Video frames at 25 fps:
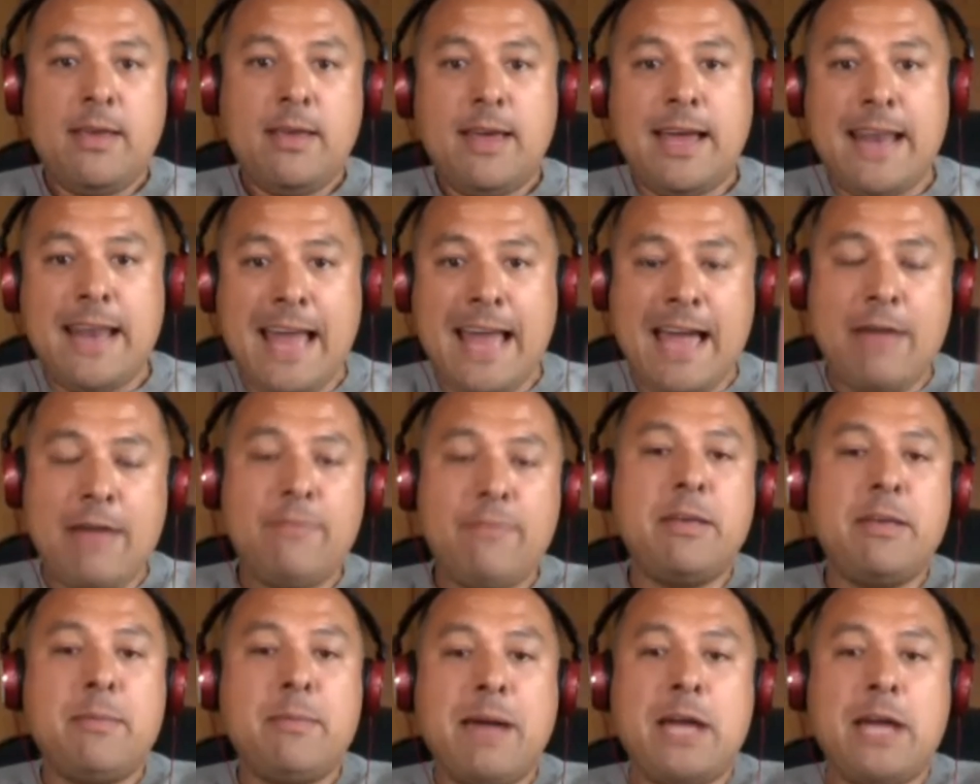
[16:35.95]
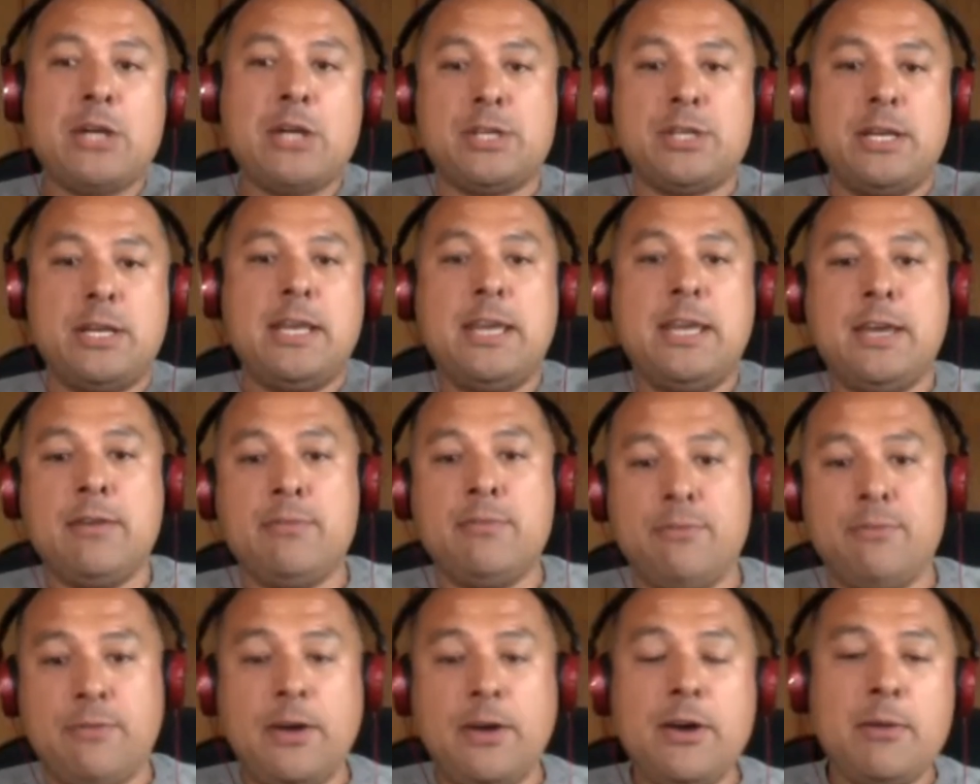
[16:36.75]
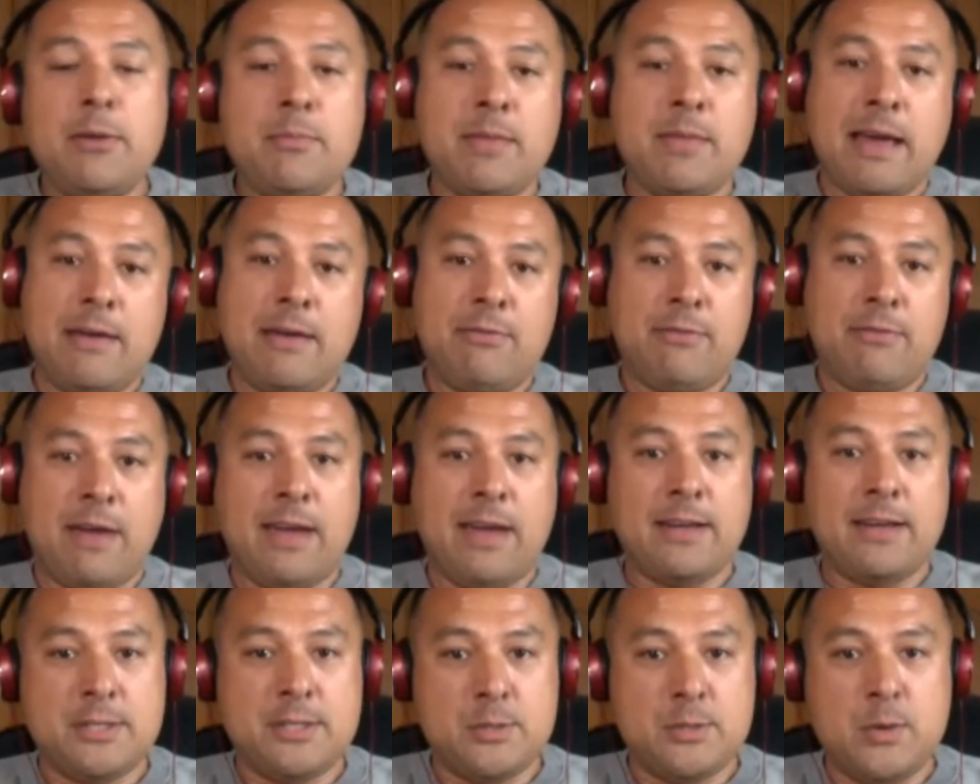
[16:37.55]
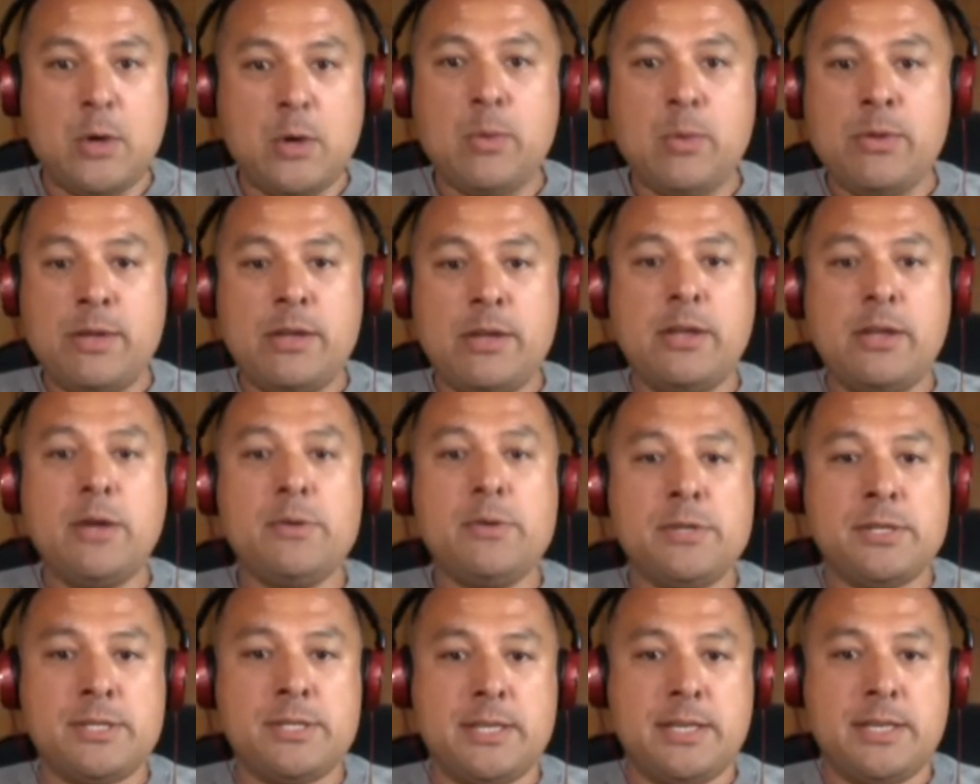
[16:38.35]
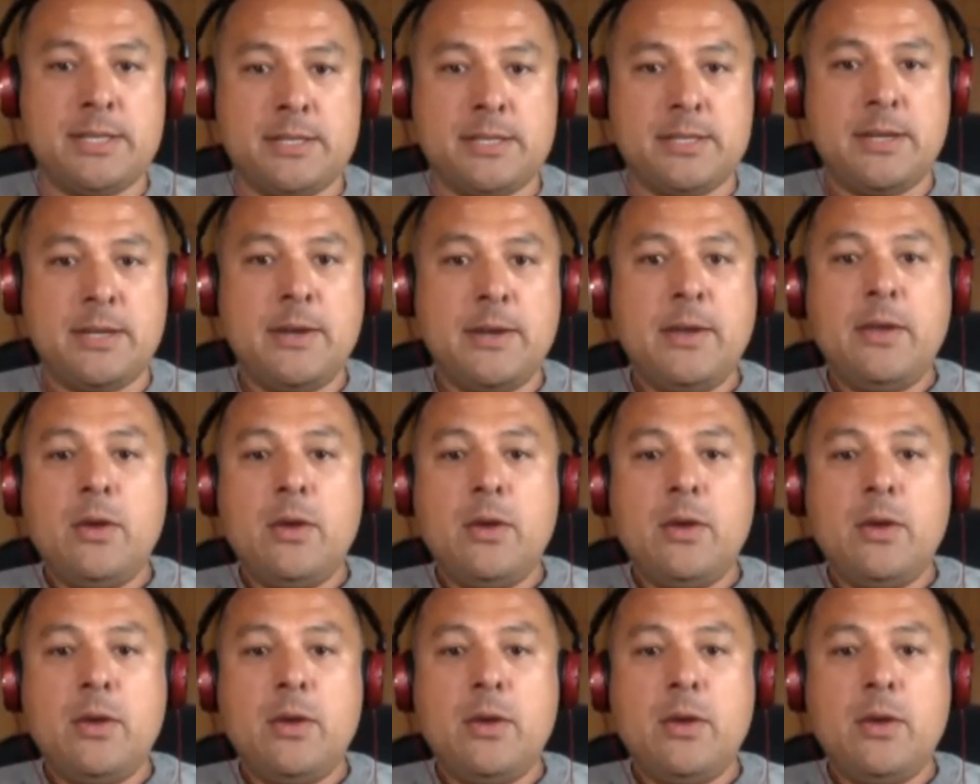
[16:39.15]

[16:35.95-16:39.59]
And have them actually confirm that fact as well with your notices.